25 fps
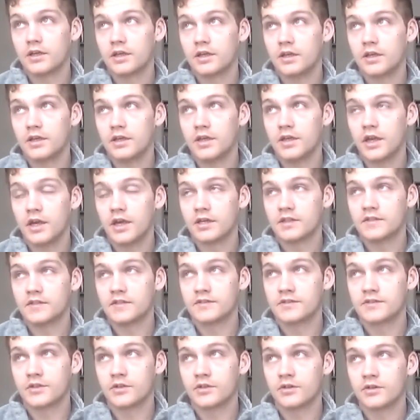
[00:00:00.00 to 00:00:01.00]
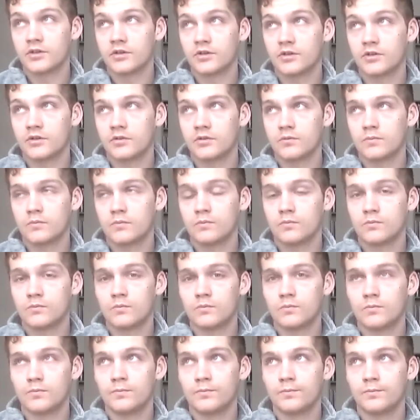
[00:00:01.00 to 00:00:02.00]
Yeah, and so
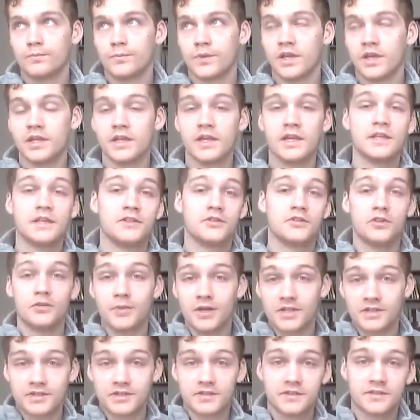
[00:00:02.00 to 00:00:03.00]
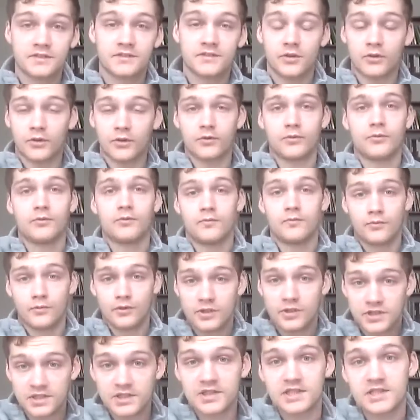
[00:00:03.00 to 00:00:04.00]
in 2 dimensions, so for a
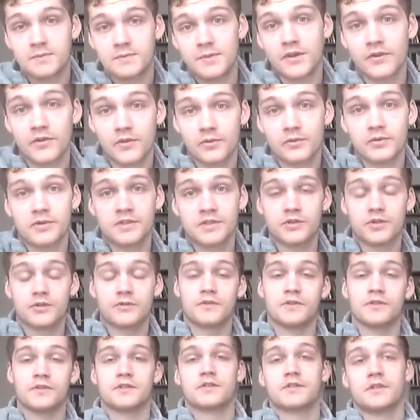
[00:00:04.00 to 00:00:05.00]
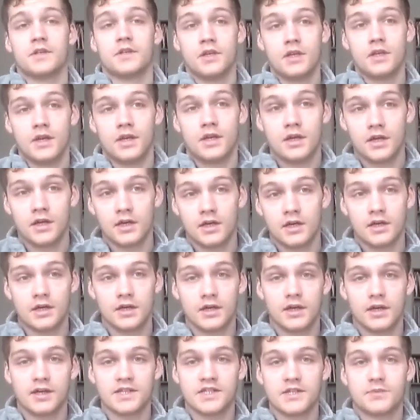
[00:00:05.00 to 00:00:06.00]
genus bigger than one surface,
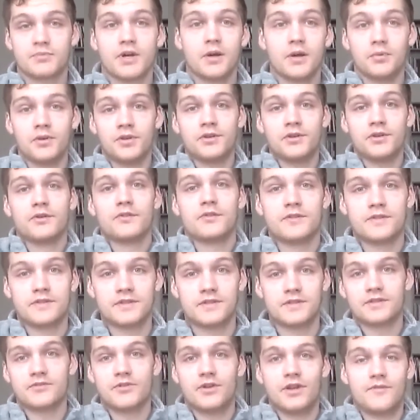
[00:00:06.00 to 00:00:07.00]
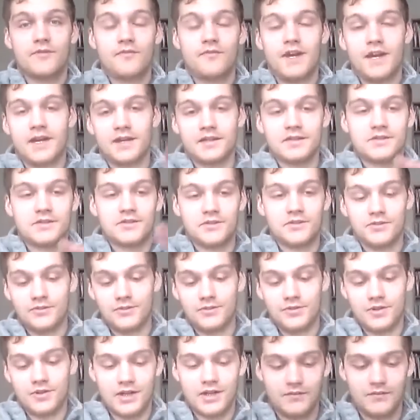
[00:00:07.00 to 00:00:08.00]
as you probably know, there's this great fact that you
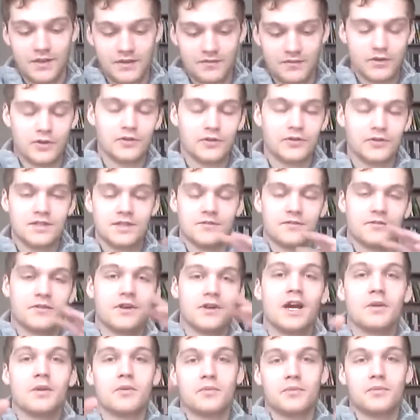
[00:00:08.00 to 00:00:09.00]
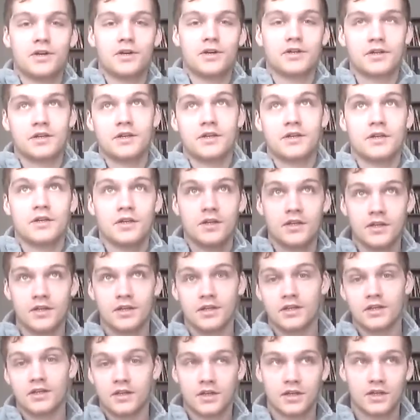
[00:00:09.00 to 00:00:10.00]
kind of have all these different hyperbolic
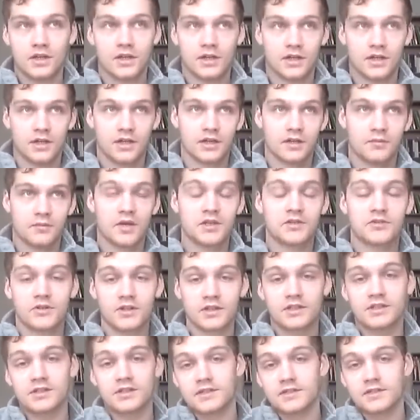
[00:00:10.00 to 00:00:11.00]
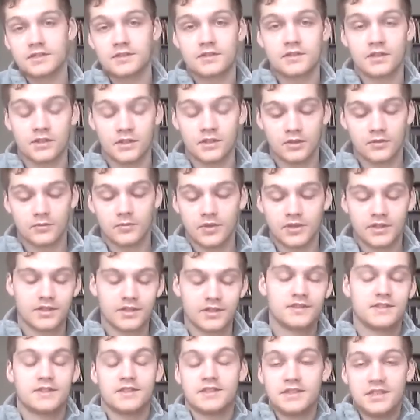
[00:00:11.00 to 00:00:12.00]
metrics, like a
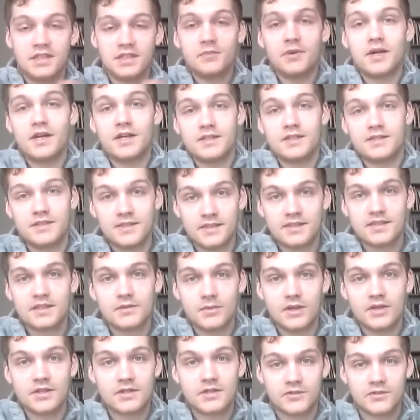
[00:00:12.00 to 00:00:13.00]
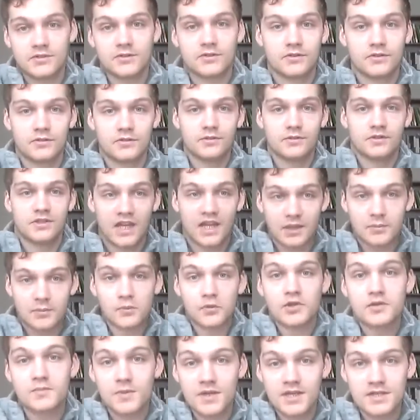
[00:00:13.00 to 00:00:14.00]
6G minus 6 dimensional
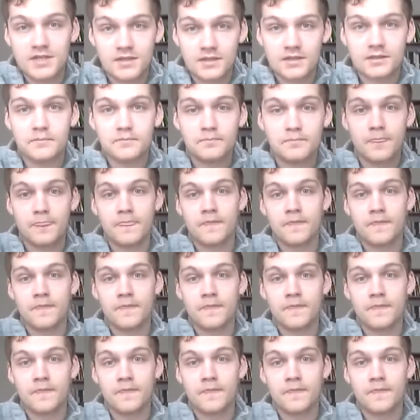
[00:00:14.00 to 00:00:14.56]
Teichmüller space of them.